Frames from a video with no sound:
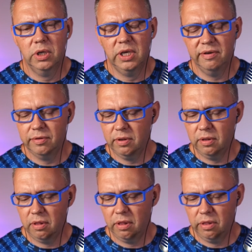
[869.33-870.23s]

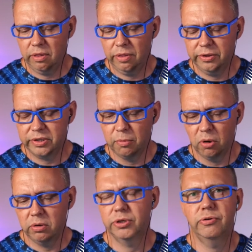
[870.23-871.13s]
Given the
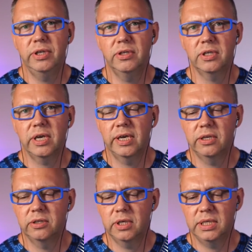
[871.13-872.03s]
smaller screen
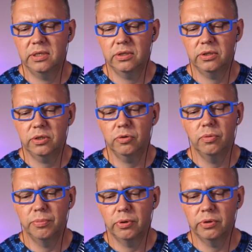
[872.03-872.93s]
size, is it still
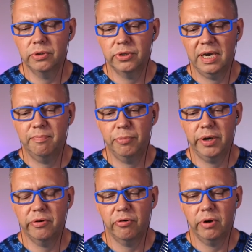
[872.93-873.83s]
important to have
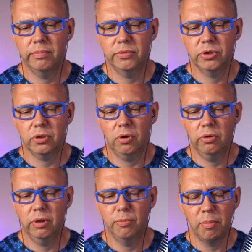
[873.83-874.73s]
breadcrumbs
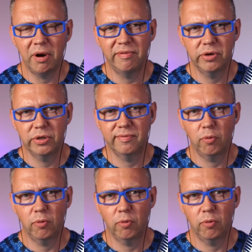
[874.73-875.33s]
on the mobile version of a